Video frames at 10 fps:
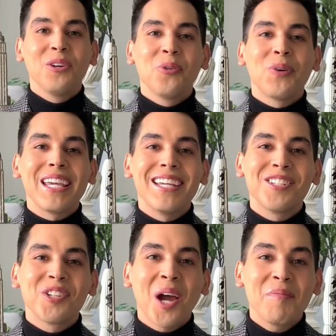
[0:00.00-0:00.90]
We each
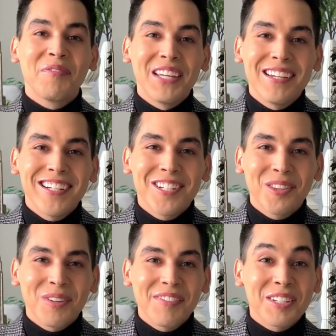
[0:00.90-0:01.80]
shopped vintage and
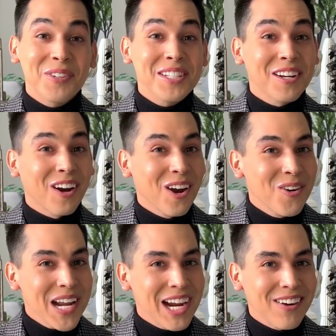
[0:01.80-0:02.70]
thrift stores in our
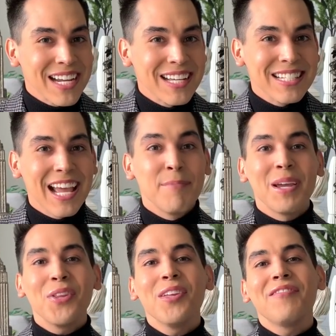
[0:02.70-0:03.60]
own areas and
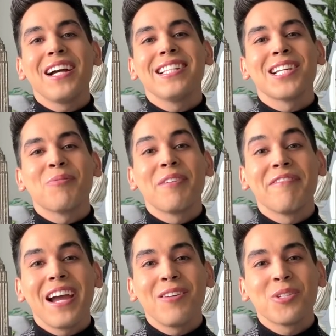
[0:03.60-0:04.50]
mailed the finds that we
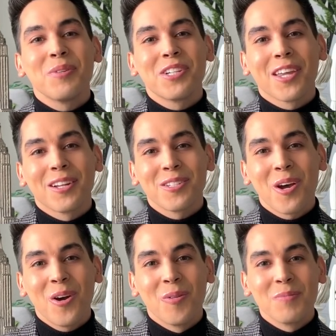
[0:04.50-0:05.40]
found to each other's
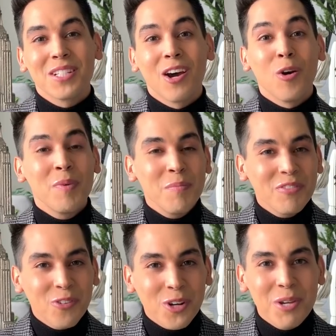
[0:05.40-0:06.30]
homes to open
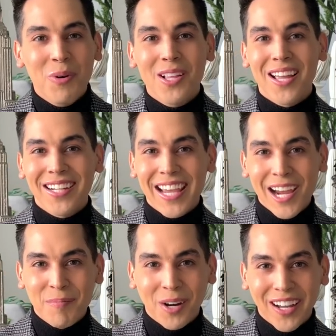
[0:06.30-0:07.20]
before you all on
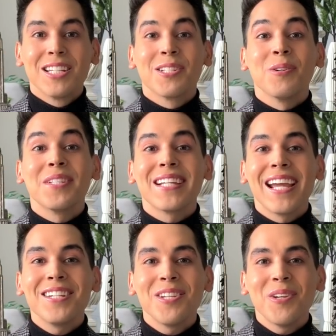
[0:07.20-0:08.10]
camera. So
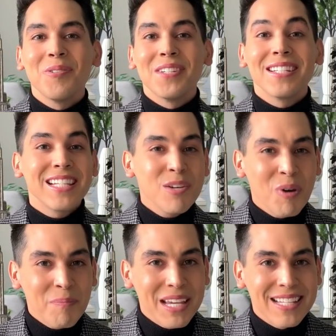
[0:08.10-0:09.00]
stay tuned to see
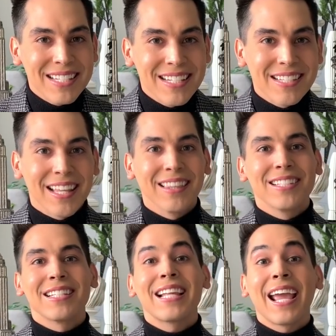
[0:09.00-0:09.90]
what pieces that
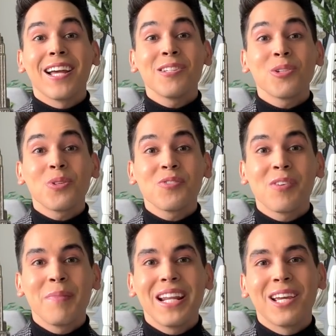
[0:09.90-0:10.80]
Liz's hand sourced for
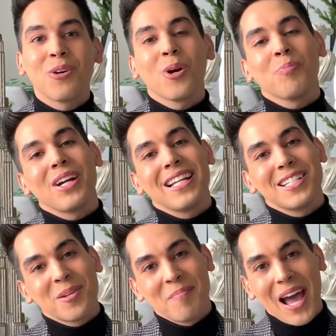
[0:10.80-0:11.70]
me to incorporate
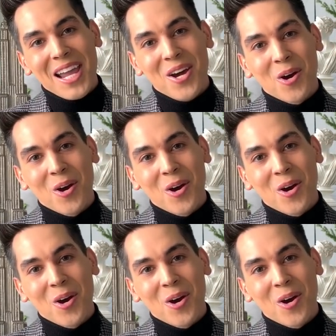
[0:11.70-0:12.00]
into my home.